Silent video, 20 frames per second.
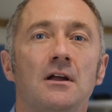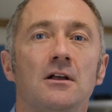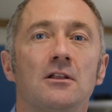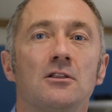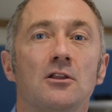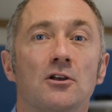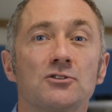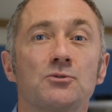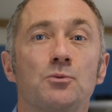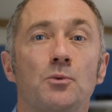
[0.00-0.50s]

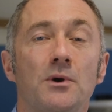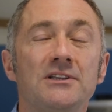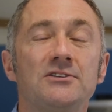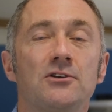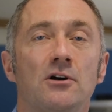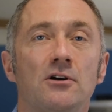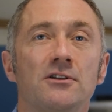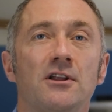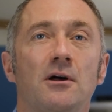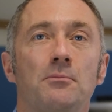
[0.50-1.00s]
Thus, we
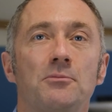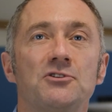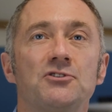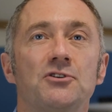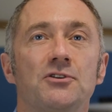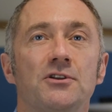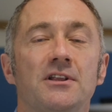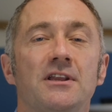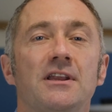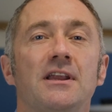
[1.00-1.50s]
saw an
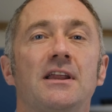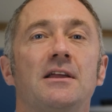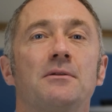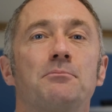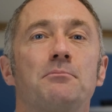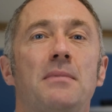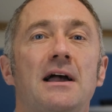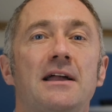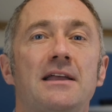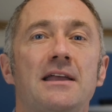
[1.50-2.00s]
opportunity at
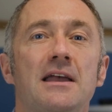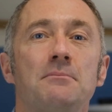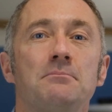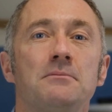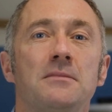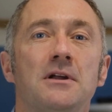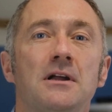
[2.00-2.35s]
Bachem